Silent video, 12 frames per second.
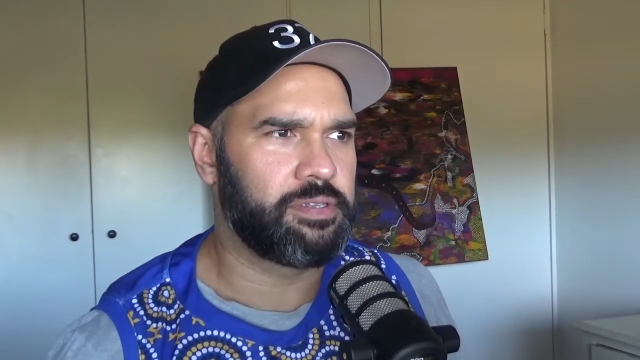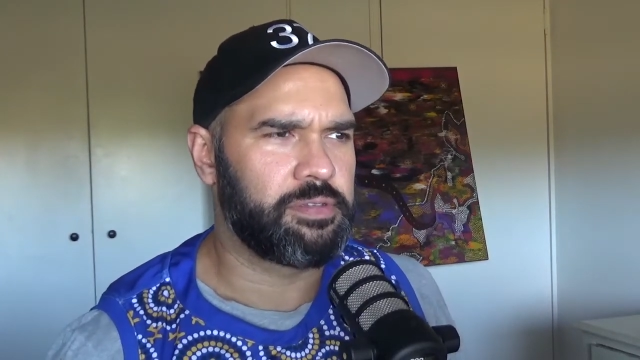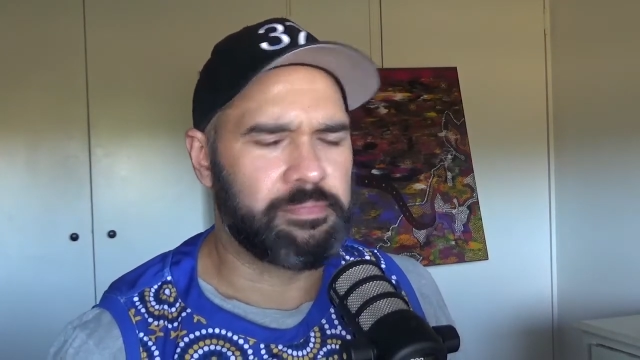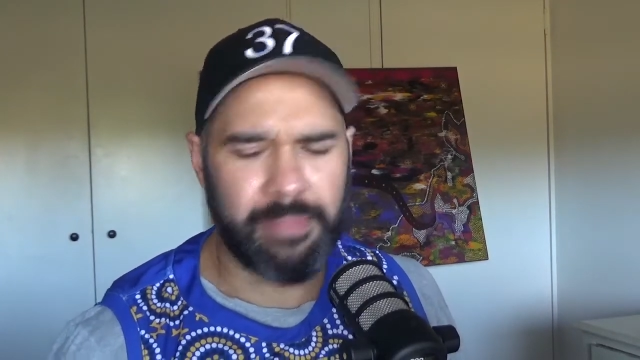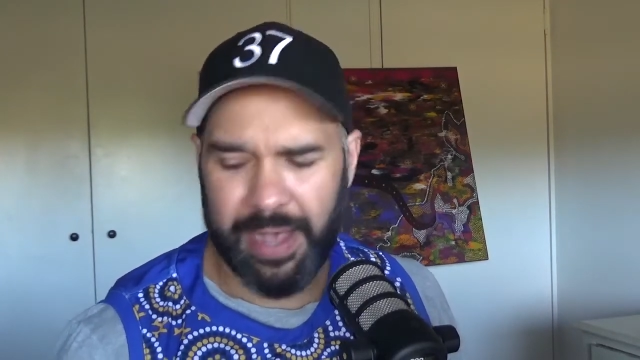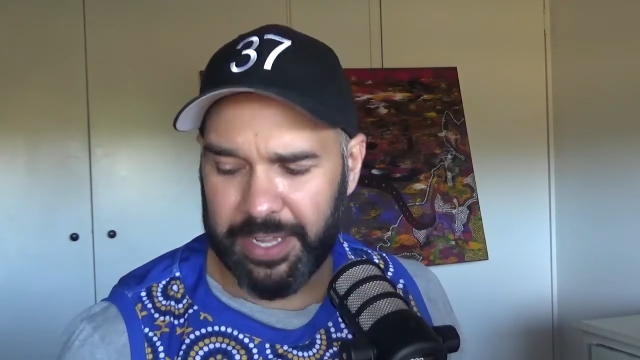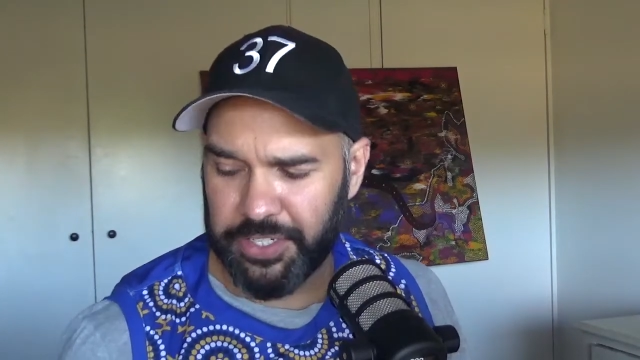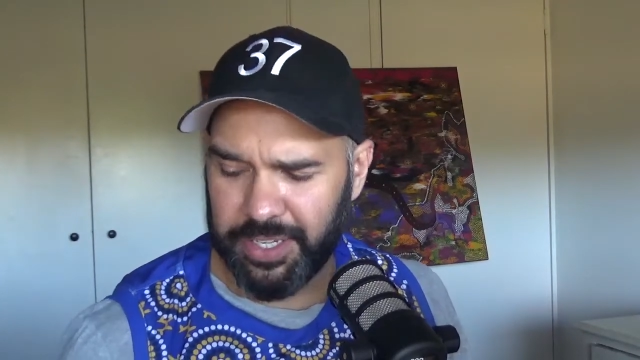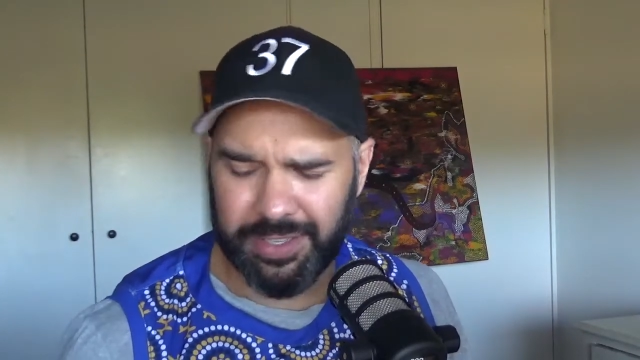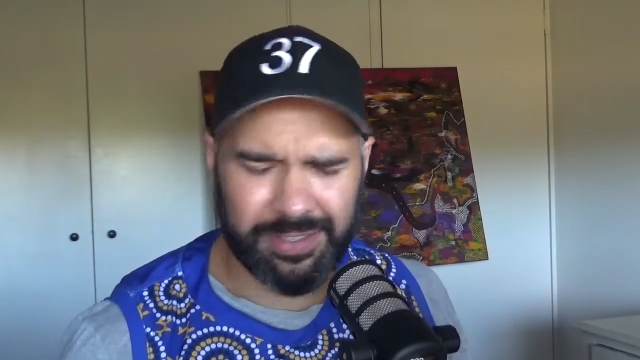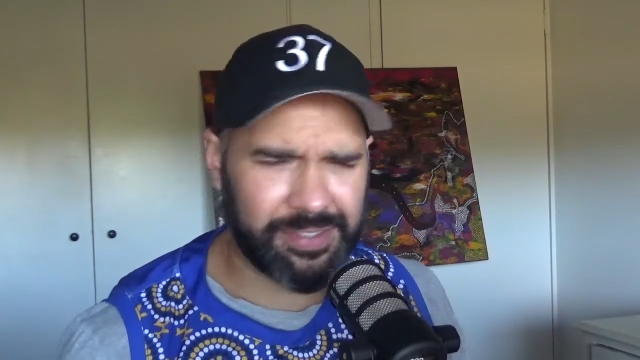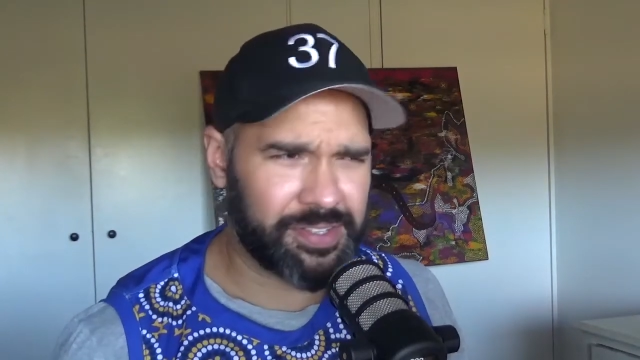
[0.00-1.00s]

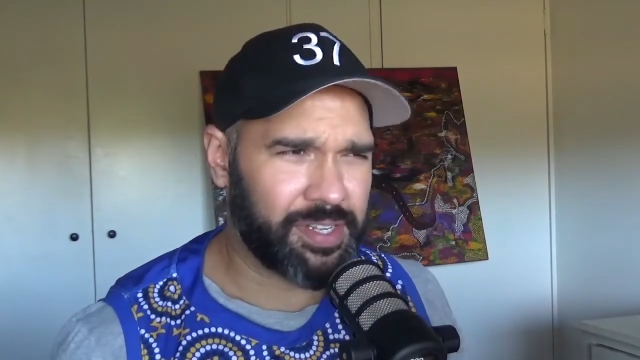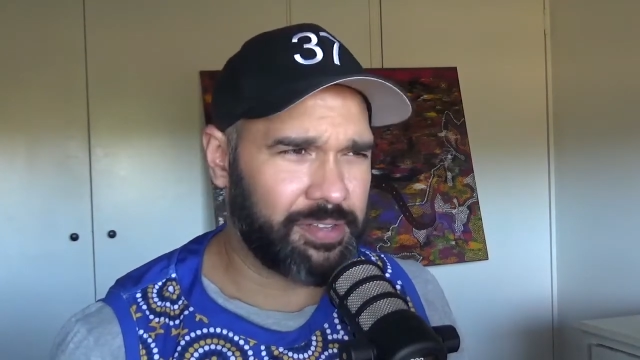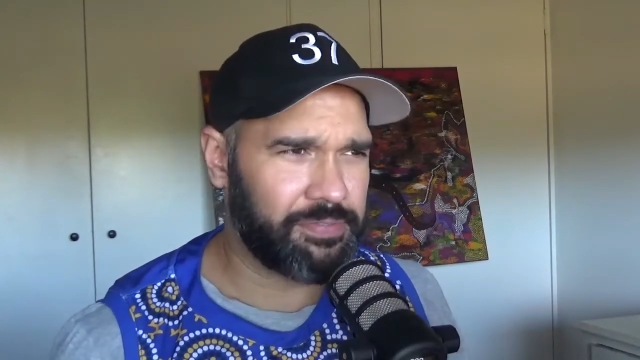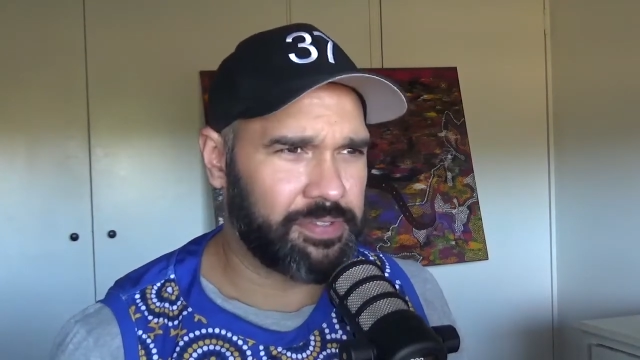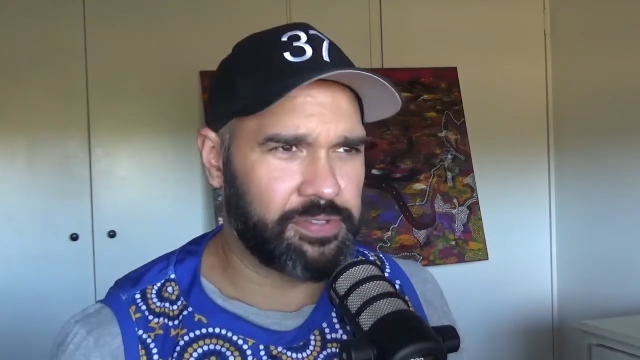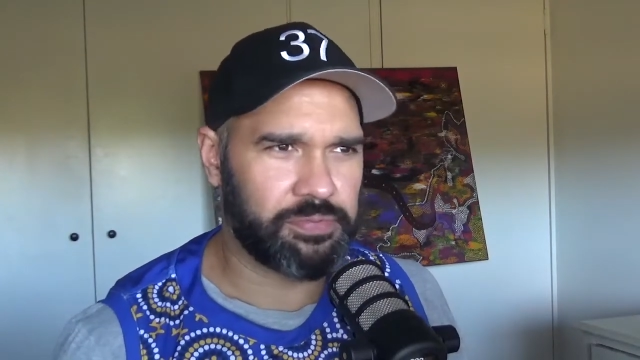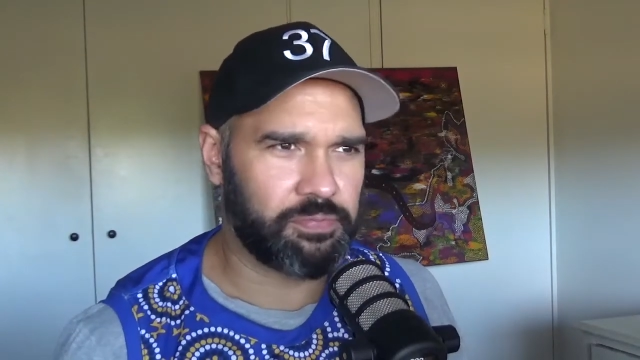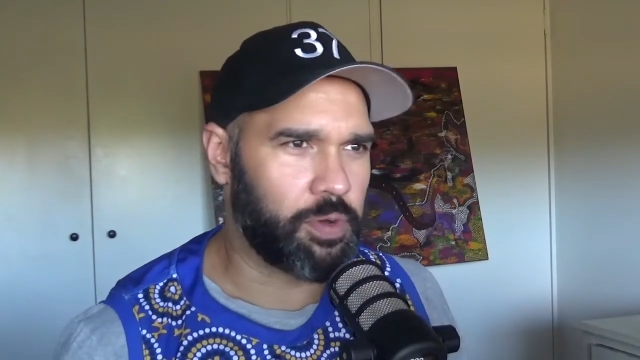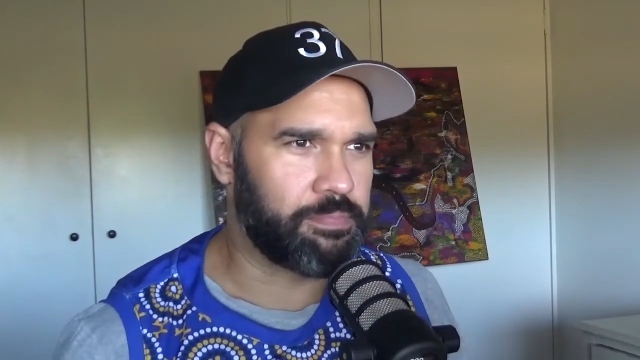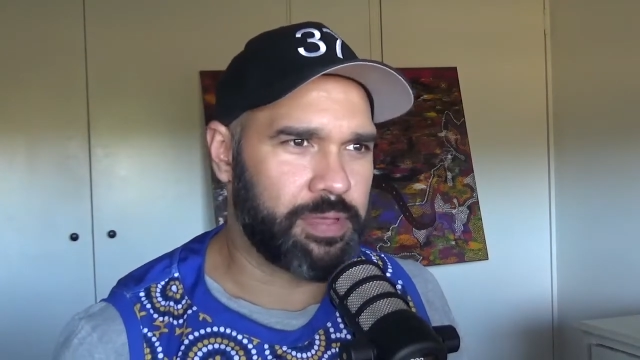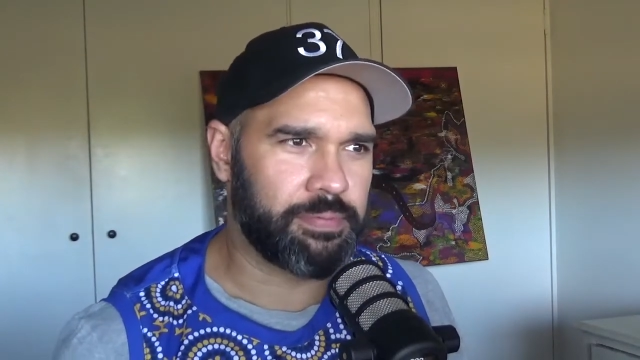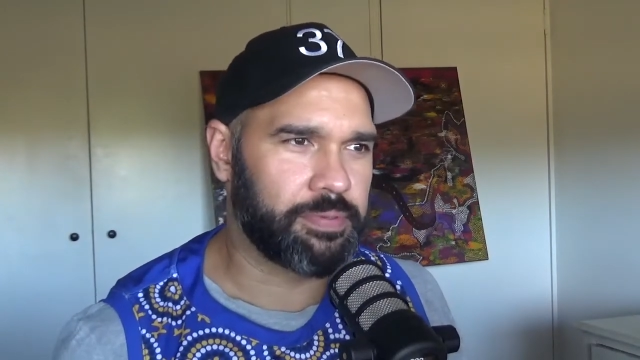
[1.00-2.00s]
marching and stuff is
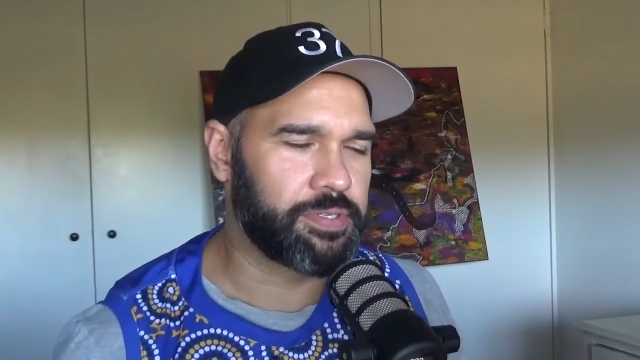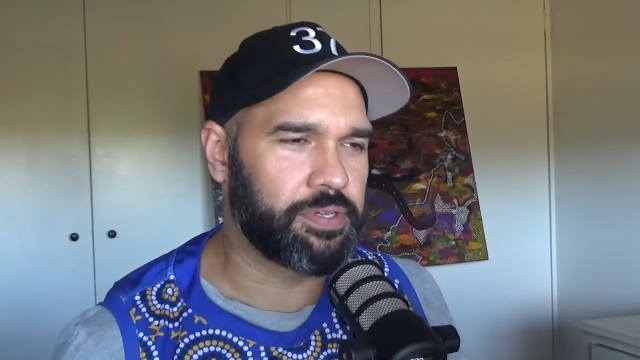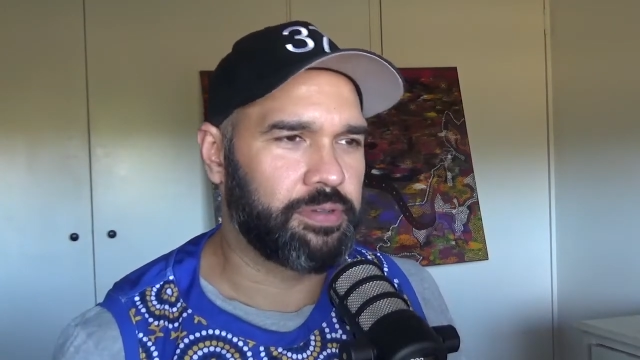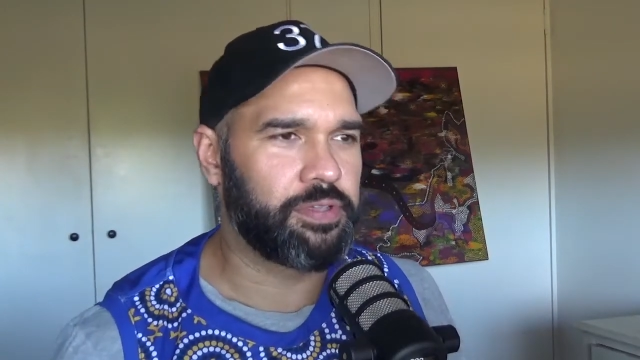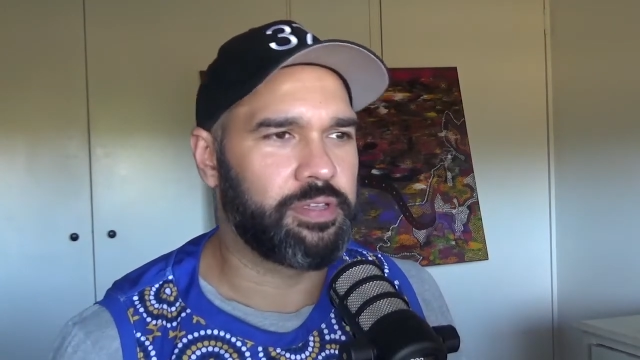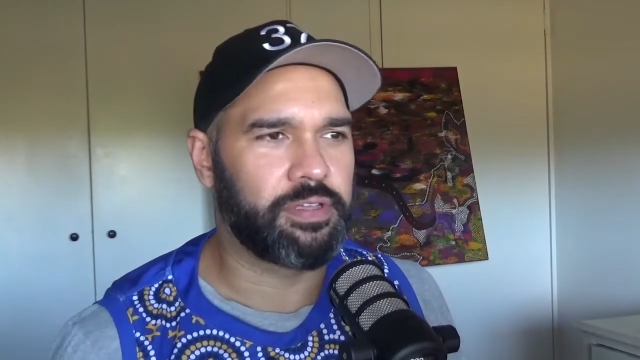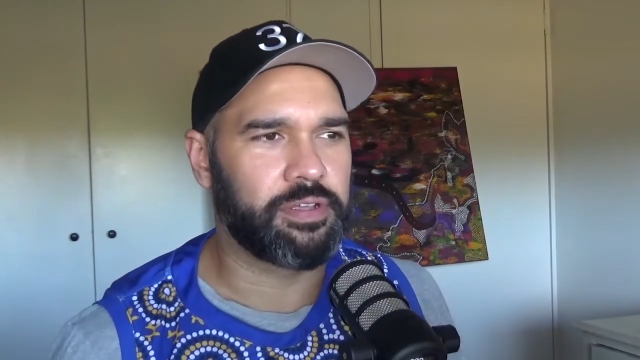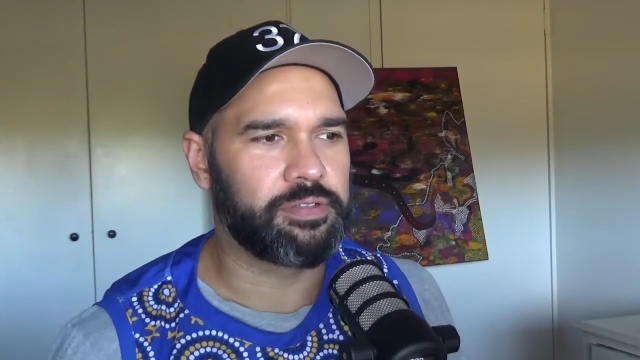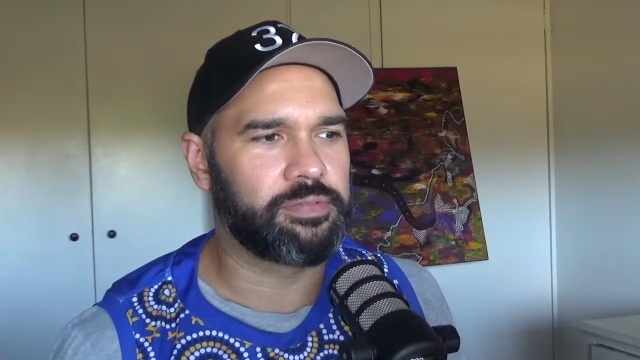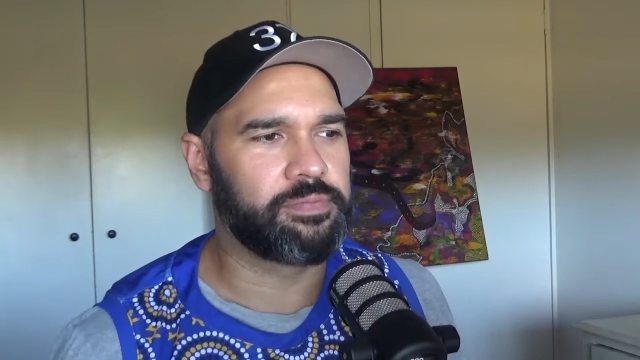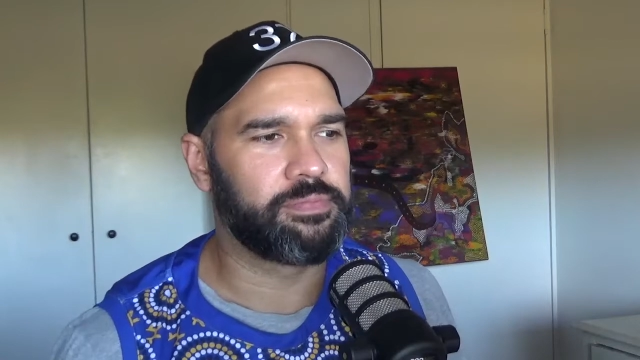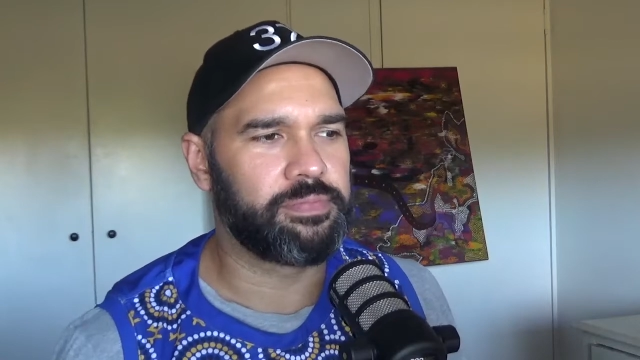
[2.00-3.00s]
what people do. You got to
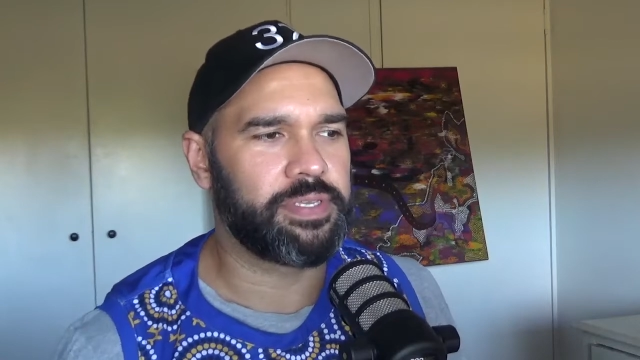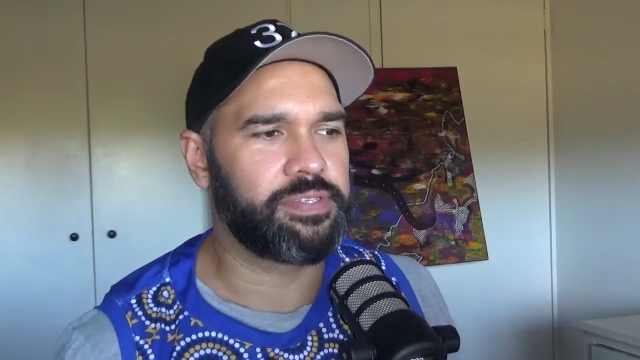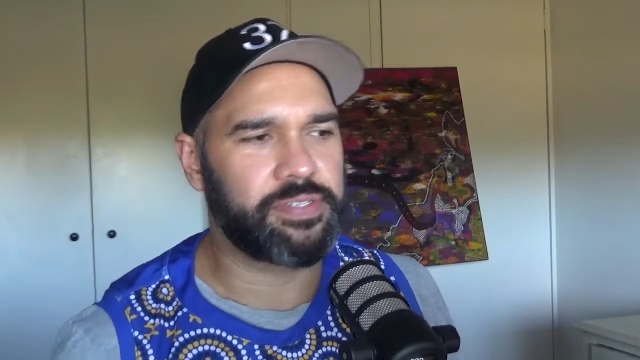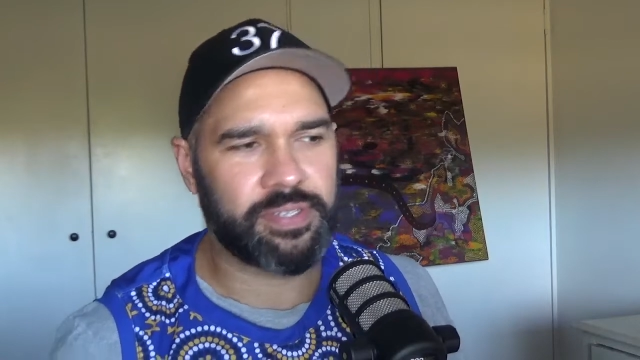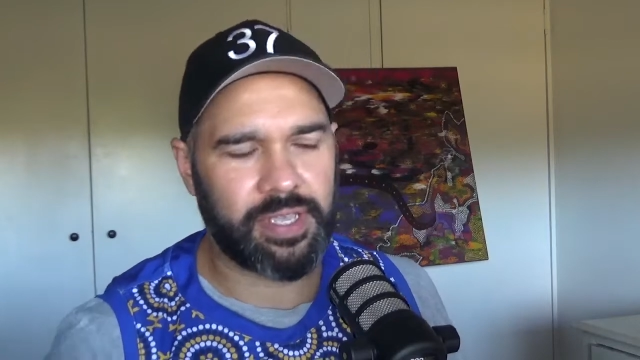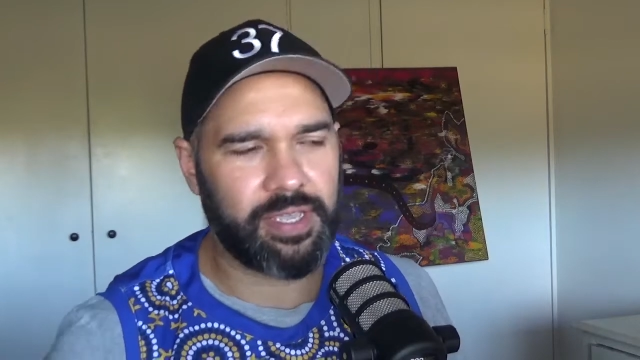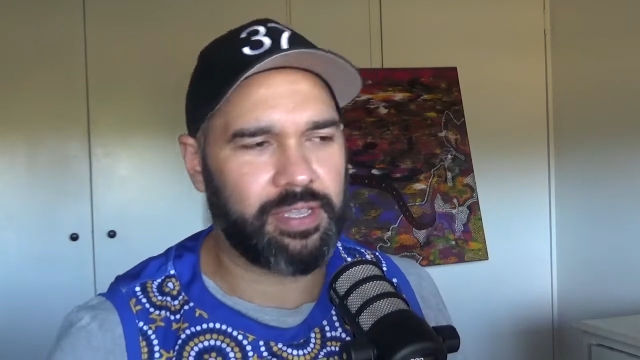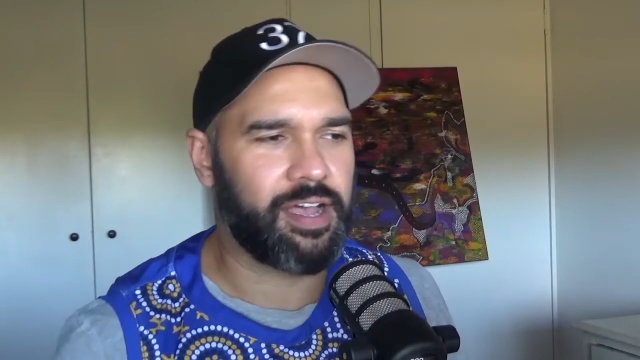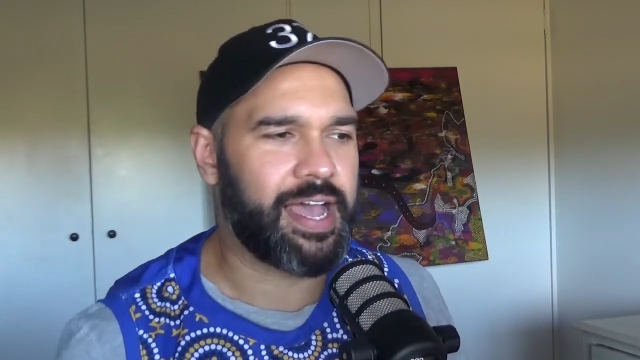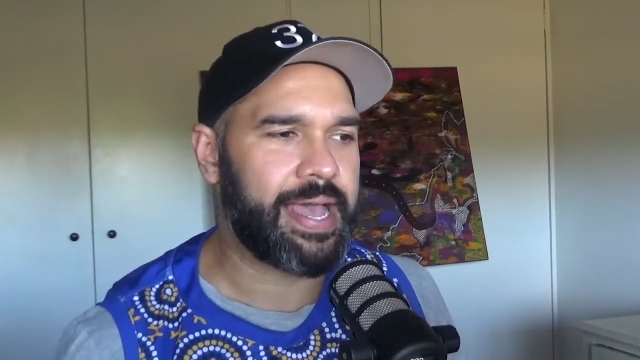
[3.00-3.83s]
be seen.